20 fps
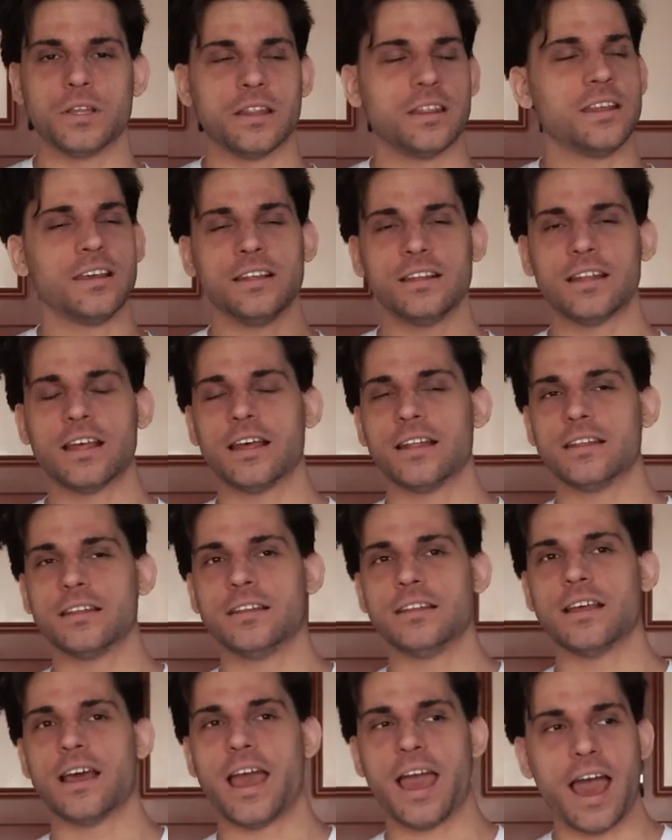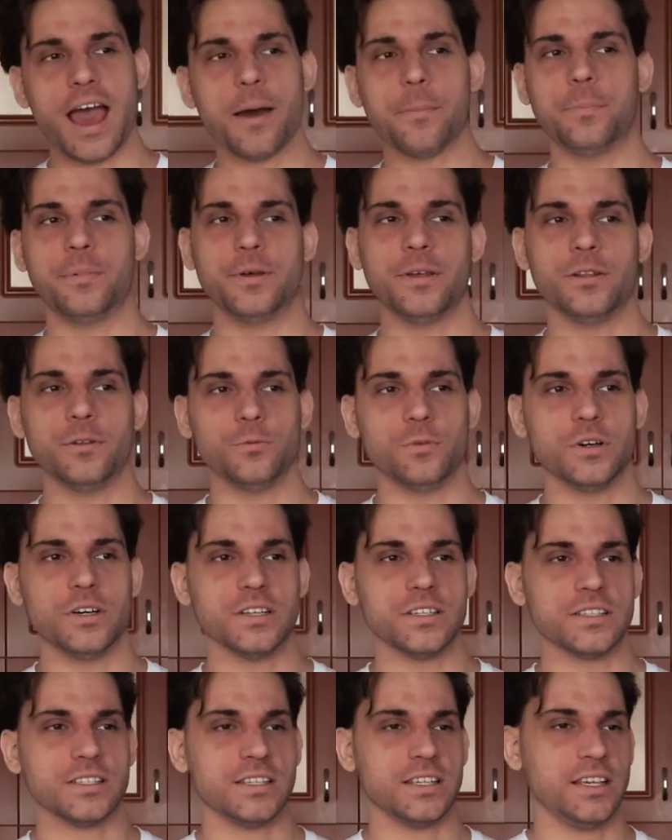thing that happened
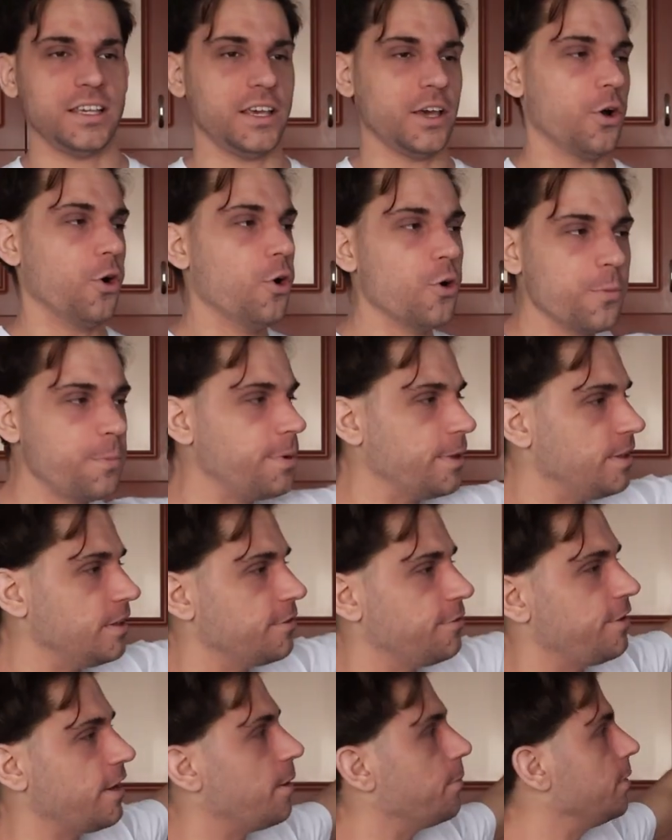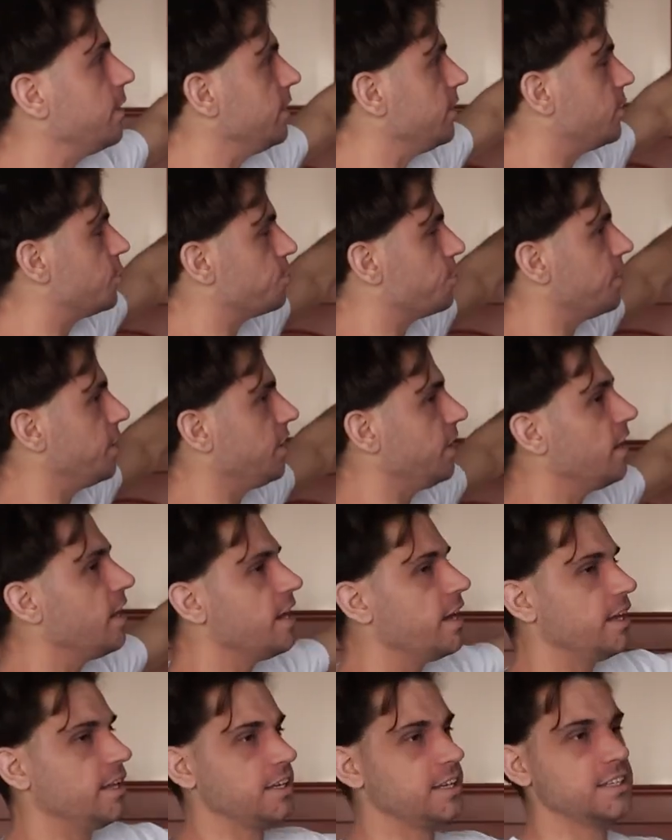was he opened the family tree
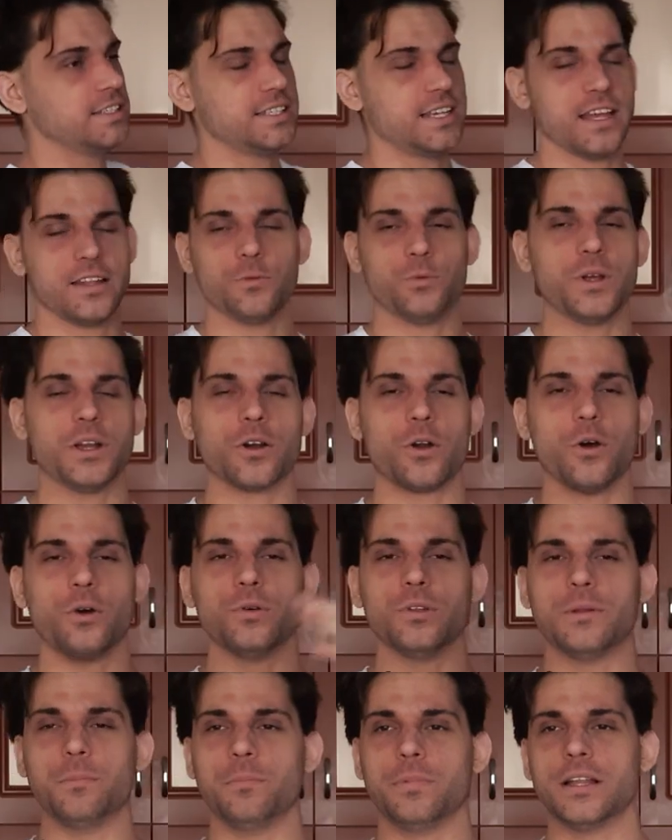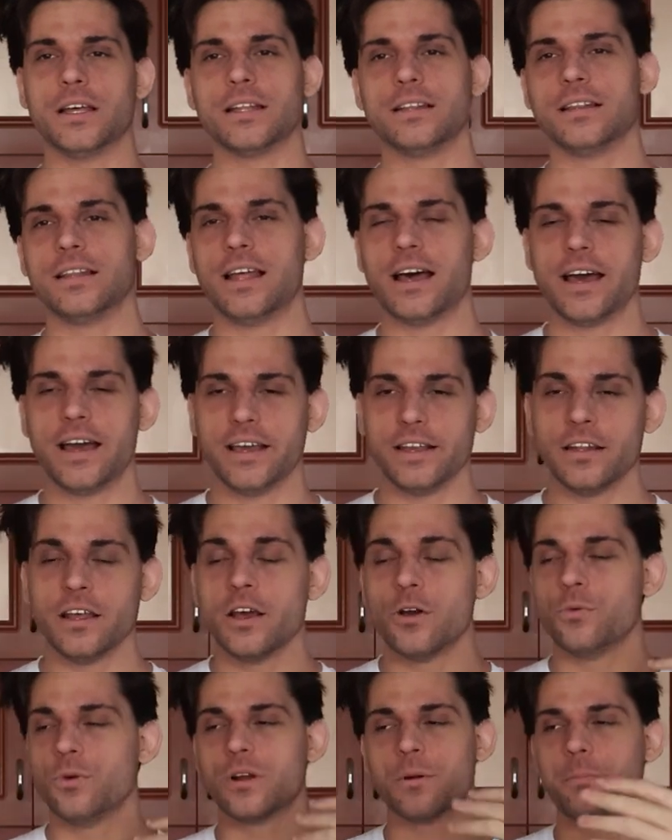and he said, "We are all the bloodline,
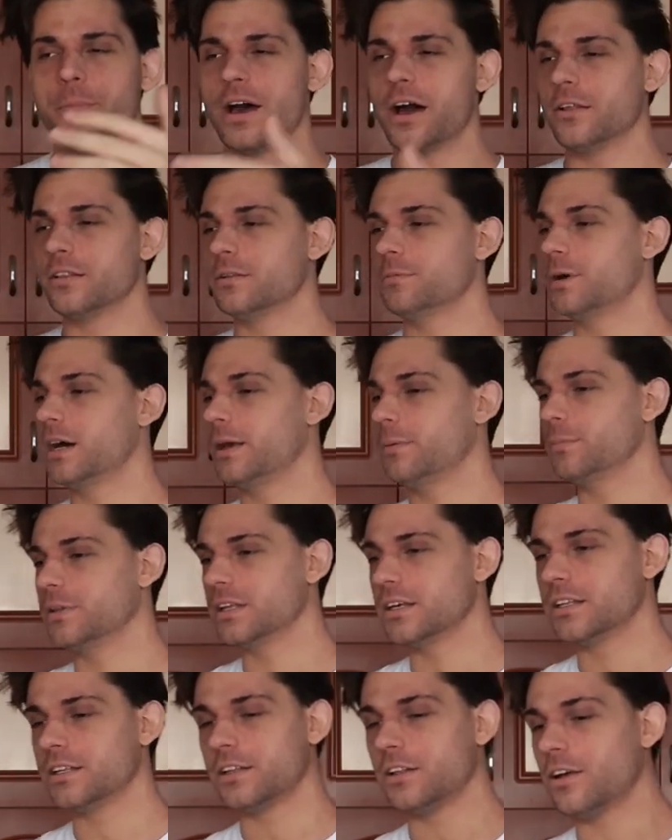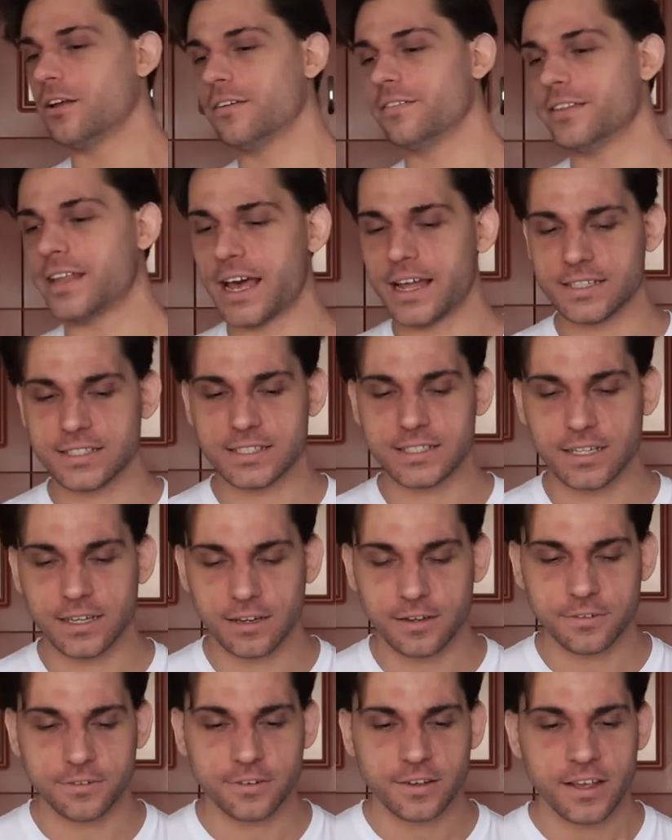we are bound by blood," and all of that
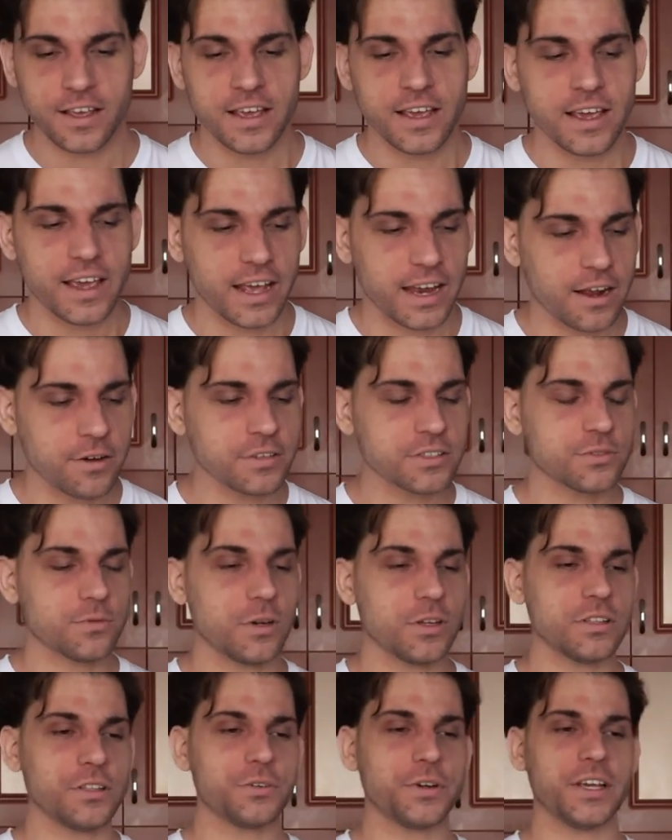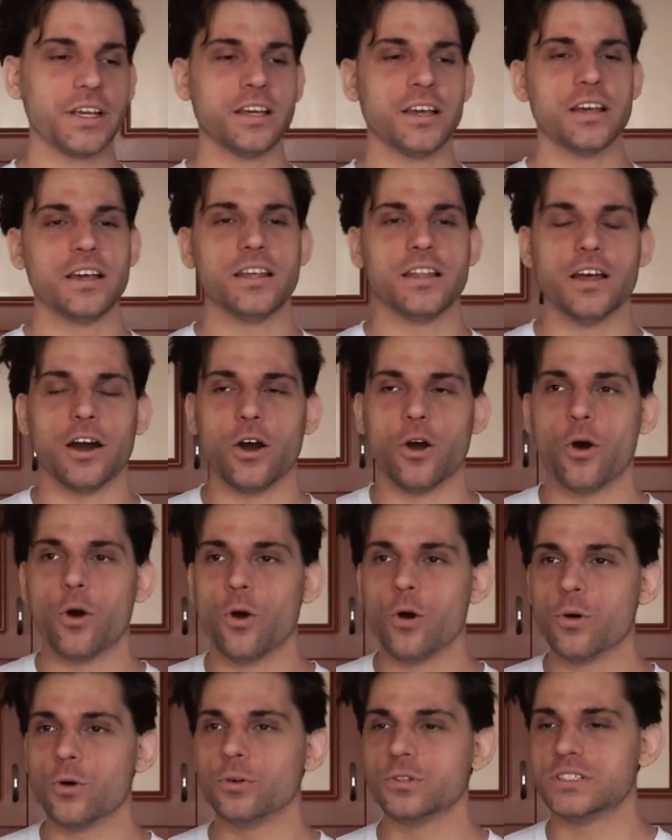stuff. And I was wondering the
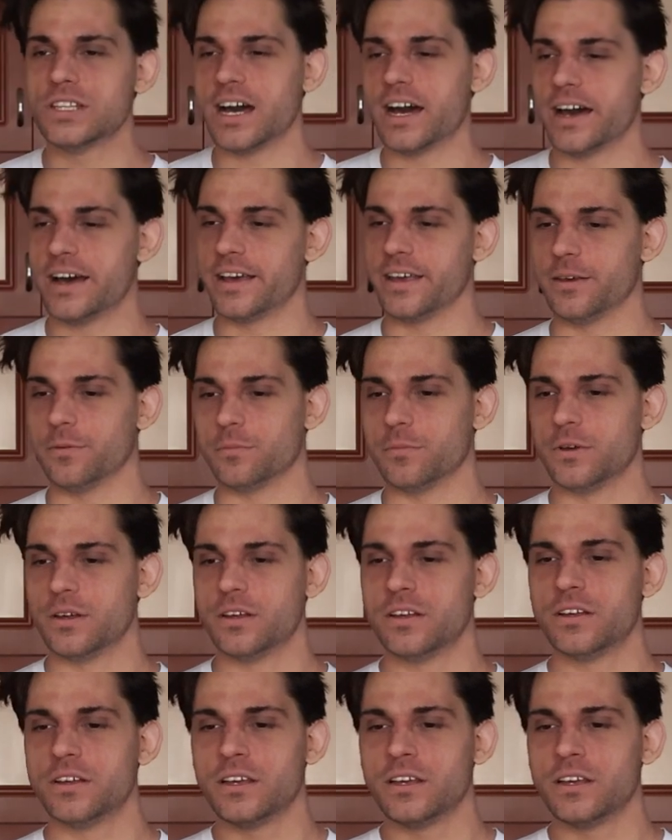whole time,